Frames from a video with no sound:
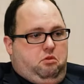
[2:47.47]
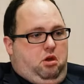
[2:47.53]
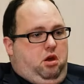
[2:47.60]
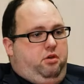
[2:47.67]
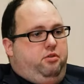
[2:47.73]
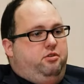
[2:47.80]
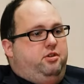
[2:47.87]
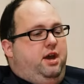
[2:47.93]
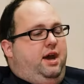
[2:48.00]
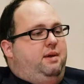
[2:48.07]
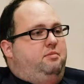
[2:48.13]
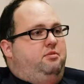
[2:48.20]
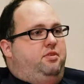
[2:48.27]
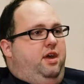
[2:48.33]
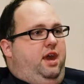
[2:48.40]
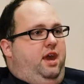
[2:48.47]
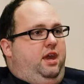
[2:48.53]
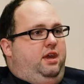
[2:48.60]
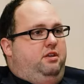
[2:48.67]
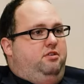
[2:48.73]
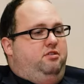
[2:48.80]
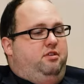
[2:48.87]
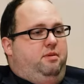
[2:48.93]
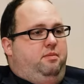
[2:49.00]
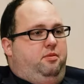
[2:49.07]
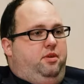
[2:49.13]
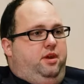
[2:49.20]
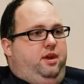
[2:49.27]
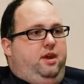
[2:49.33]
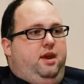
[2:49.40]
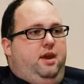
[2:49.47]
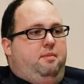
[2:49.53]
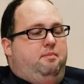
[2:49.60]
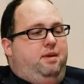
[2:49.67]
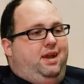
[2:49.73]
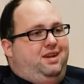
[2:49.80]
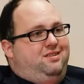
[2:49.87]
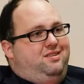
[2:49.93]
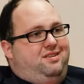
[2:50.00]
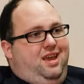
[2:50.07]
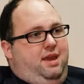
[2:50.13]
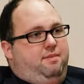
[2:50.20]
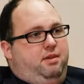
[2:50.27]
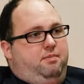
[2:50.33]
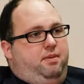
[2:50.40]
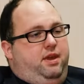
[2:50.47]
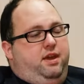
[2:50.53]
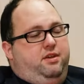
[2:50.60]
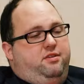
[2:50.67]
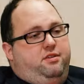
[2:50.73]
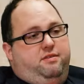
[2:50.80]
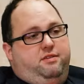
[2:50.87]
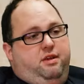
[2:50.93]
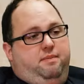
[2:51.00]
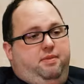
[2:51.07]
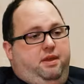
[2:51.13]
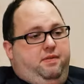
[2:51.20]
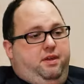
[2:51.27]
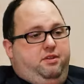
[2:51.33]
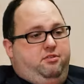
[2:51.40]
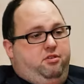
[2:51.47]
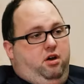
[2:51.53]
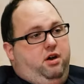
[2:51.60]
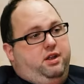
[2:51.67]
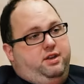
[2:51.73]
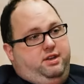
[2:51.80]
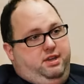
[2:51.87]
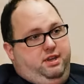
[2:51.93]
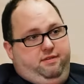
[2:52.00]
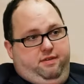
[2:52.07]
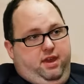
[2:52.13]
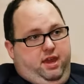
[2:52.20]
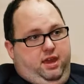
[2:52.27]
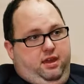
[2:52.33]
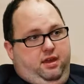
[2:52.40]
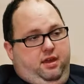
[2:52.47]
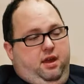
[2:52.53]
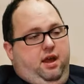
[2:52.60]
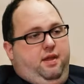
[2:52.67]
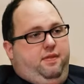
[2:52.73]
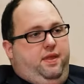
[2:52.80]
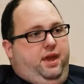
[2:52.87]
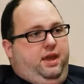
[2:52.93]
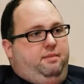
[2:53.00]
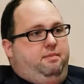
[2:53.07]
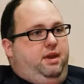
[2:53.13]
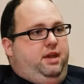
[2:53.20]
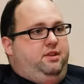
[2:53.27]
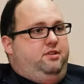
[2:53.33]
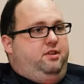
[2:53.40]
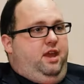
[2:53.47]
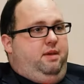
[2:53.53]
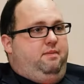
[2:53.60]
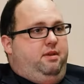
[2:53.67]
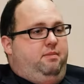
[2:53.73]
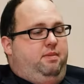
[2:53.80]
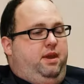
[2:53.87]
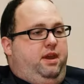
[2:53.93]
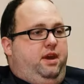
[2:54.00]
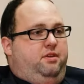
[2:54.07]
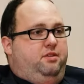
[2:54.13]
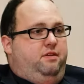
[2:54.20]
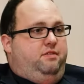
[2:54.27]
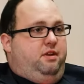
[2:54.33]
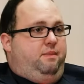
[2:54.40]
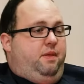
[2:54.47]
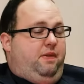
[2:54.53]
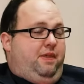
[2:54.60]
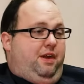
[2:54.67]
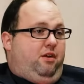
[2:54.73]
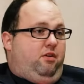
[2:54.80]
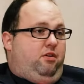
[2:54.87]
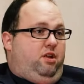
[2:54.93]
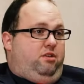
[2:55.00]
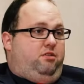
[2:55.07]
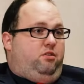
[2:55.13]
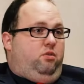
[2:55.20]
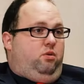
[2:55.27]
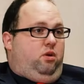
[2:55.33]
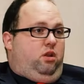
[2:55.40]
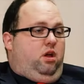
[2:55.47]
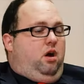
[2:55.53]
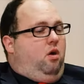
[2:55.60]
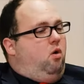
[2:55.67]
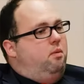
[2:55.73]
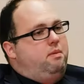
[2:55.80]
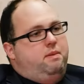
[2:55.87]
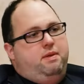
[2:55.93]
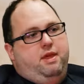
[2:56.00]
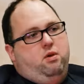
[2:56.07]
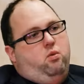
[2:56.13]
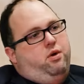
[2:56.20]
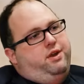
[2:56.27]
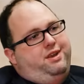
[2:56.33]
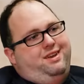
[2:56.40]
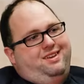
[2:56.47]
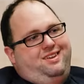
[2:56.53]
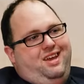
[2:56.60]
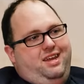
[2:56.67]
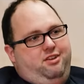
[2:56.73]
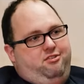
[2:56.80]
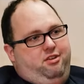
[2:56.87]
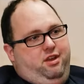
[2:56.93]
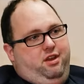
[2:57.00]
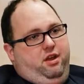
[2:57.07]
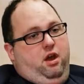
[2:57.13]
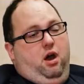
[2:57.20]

Other times, they can simply make a statement because of something they saw on TV. They can make a statement because of something they heard at school, or maybe they wanted attention.